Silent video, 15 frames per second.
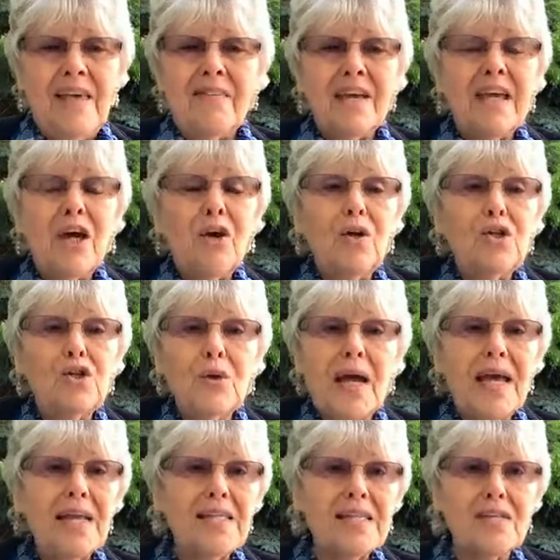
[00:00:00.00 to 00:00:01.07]
They carried your
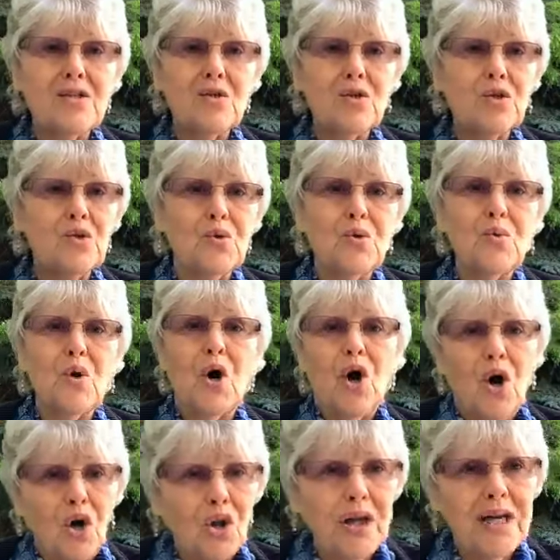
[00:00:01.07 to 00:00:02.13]
ancestors through
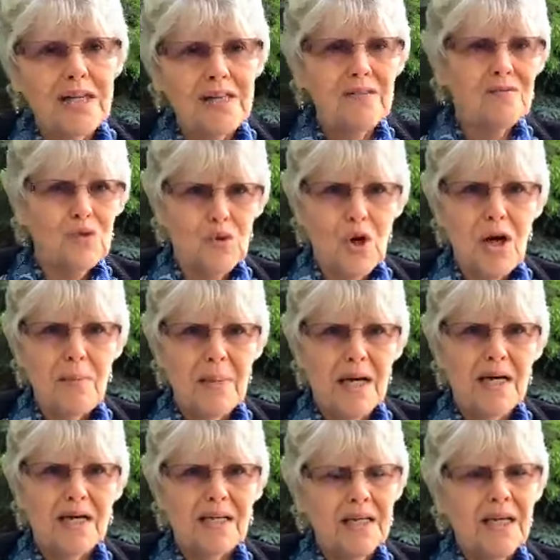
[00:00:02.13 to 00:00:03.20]
all kinds of trauma.
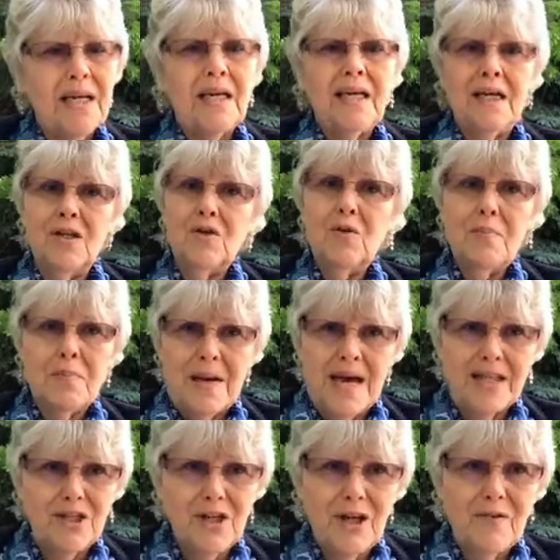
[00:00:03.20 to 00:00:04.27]
Can you
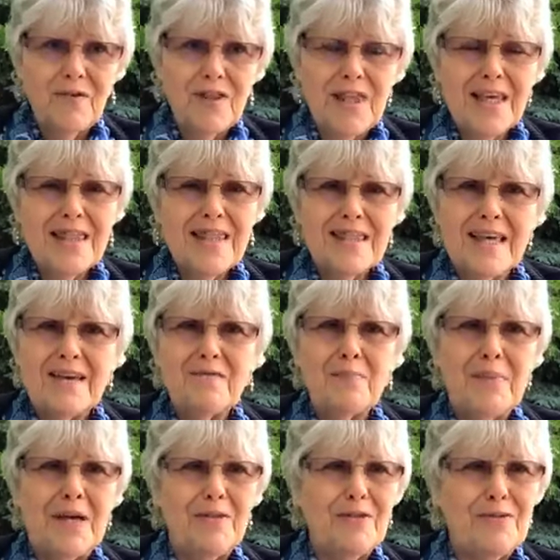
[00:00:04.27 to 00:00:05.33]
imagine everything that they've
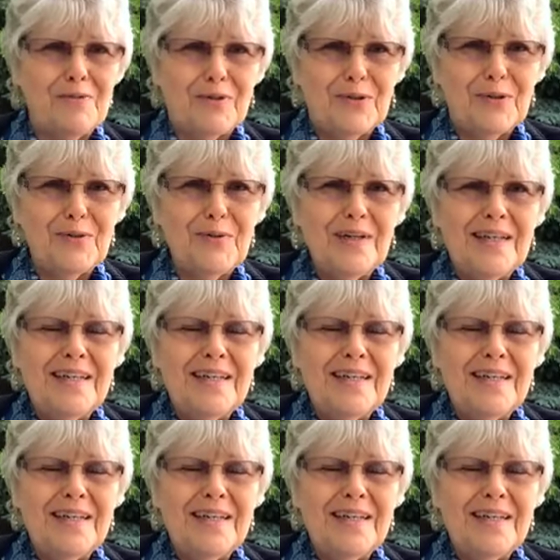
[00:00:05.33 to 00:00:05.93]
been through?